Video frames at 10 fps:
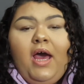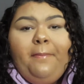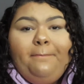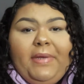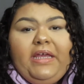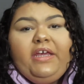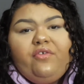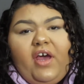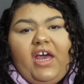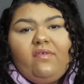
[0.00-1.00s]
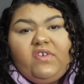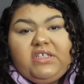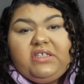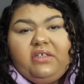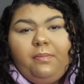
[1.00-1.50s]
Me, if I have to
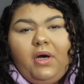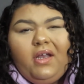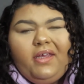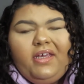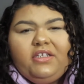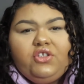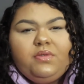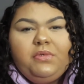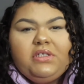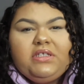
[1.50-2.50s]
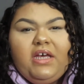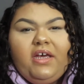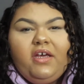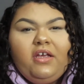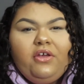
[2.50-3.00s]
sleep on it, it just means
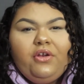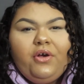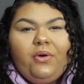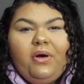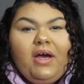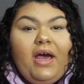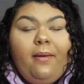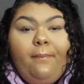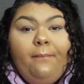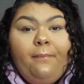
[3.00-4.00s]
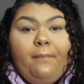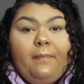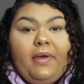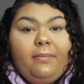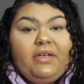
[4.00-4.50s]
that, you know, I
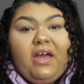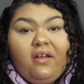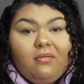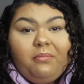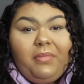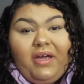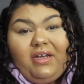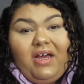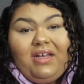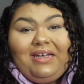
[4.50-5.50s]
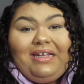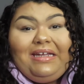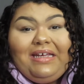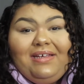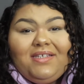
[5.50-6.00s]
might not need
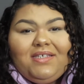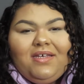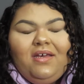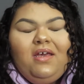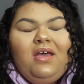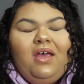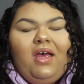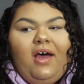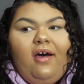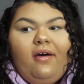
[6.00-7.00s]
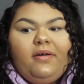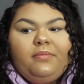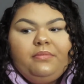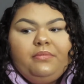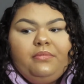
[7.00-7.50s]
it.
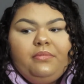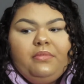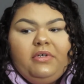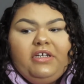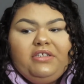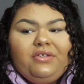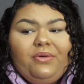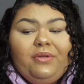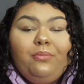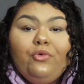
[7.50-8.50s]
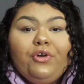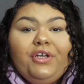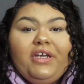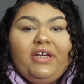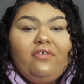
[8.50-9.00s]
And so in the
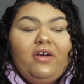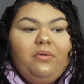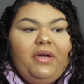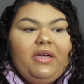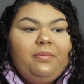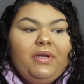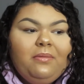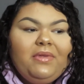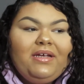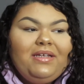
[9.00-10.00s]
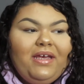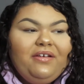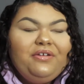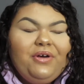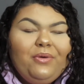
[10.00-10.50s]
morning, if I wake up and I'm like,
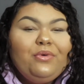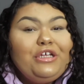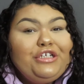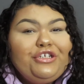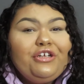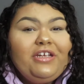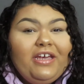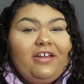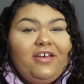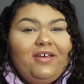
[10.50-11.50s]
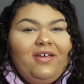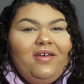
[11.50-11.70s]
dang, you know, I really should get it,